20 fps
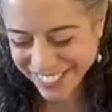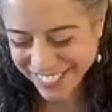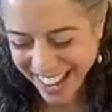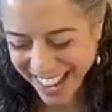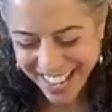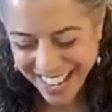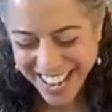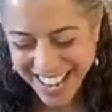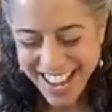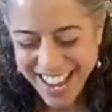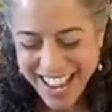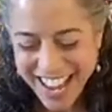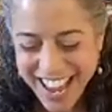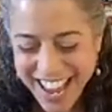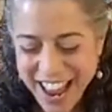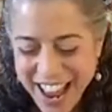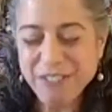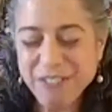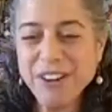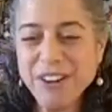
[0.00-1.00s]
of that.
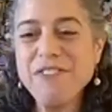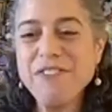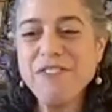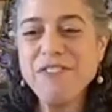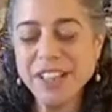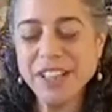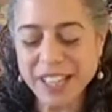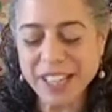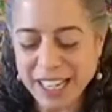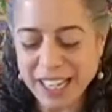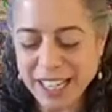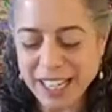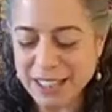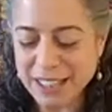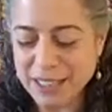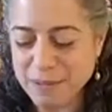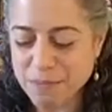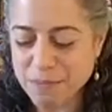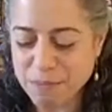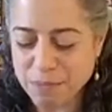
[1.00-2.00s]
Every feeling
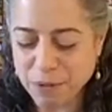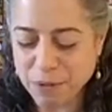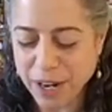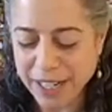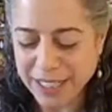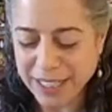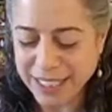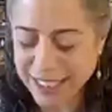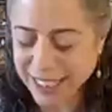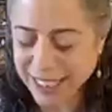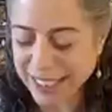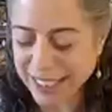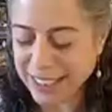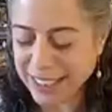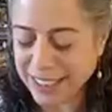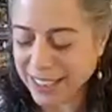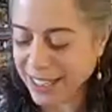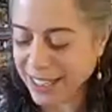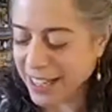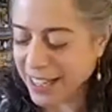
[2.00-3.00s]
is
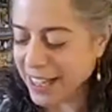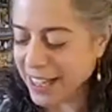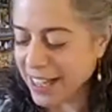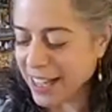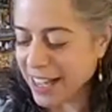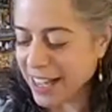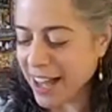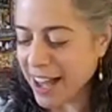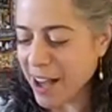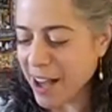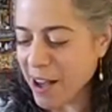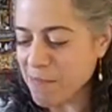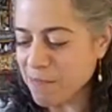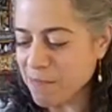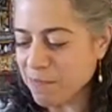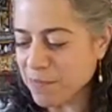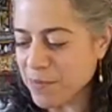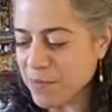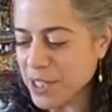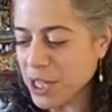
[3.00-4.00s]
priceless.
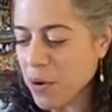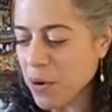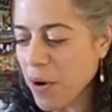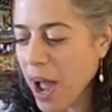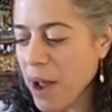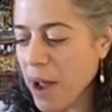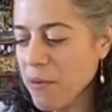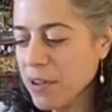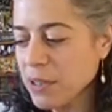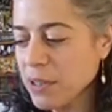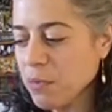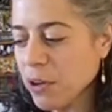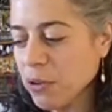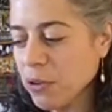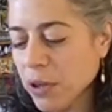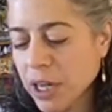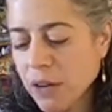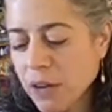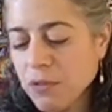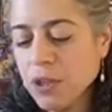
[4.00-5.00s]
Um, so I was
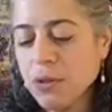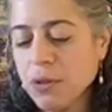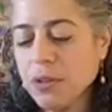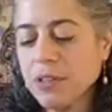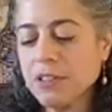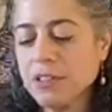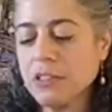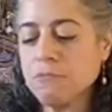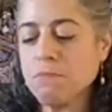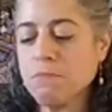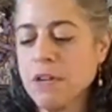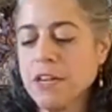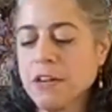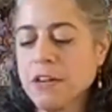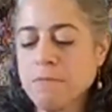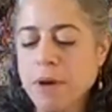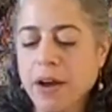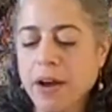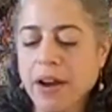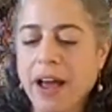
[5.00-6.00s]
wondering if you could
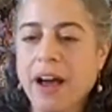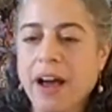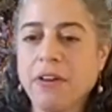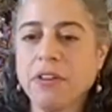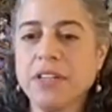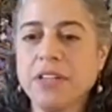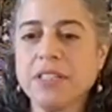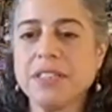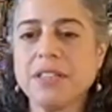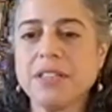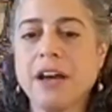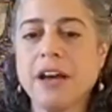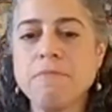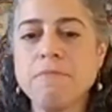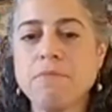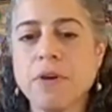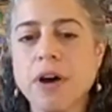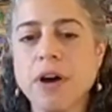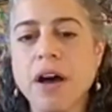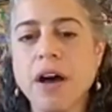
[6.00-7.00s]
speak about how this
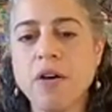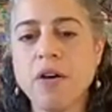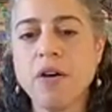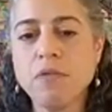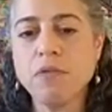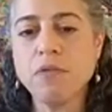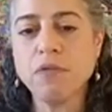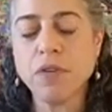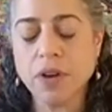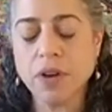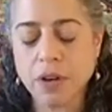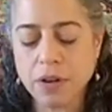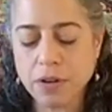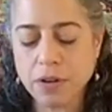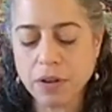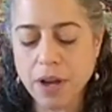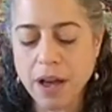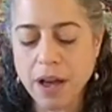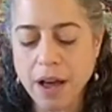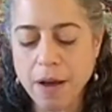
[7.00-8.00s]
type of
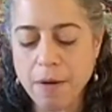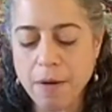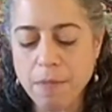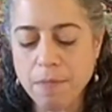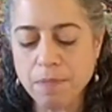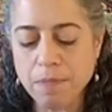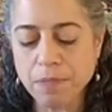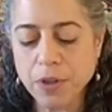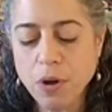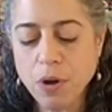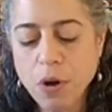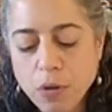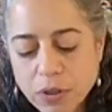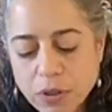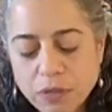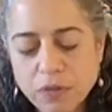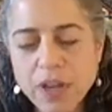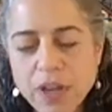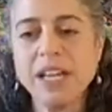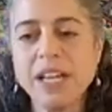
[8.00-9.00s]
um,
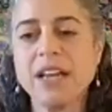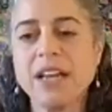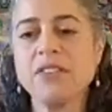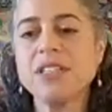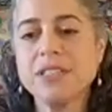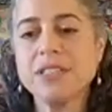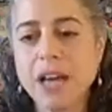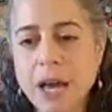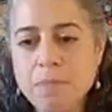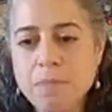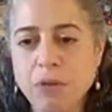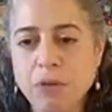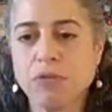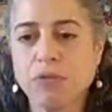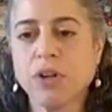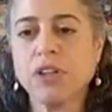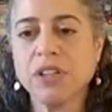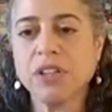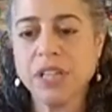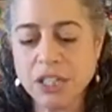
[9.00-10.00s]
cultivating this type of
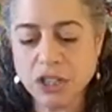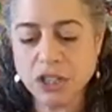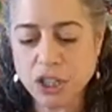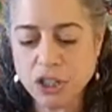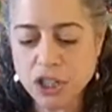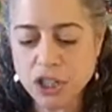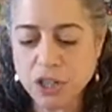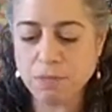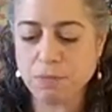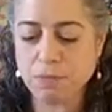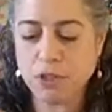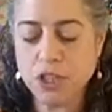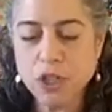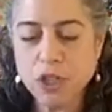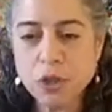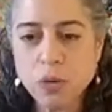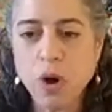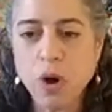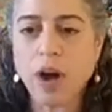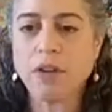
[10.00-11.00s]
relationship
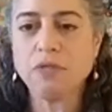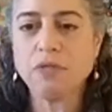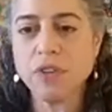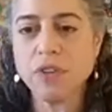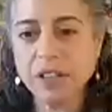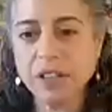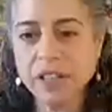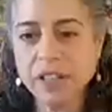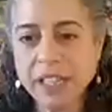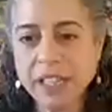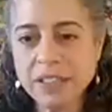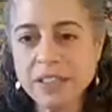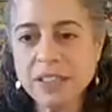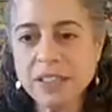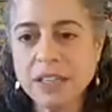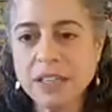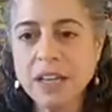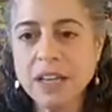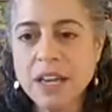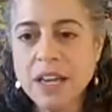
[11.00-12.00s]
to our
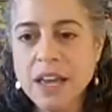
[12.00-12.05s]
feelings